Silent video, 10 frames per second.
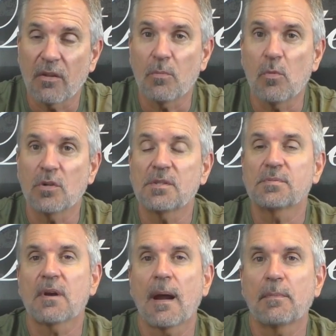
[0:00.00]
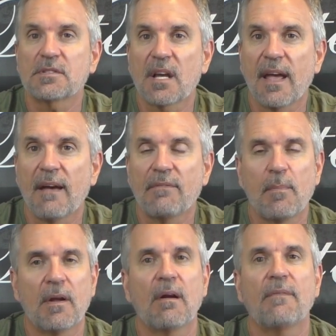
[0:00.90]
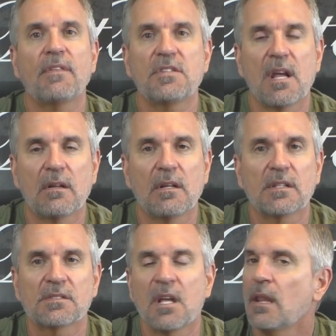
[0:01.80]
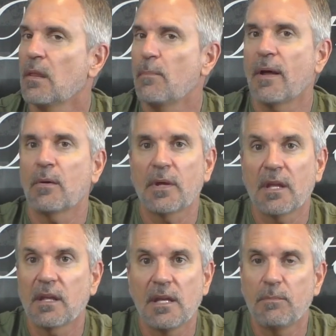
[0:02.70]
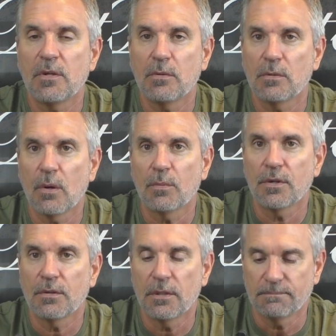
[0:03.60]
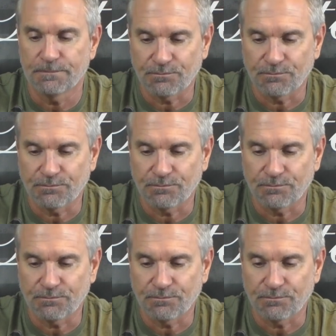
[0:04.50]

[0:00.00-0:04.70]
The more subscribers I have, the better off the channel looks, the better we can keep doing what we're doing.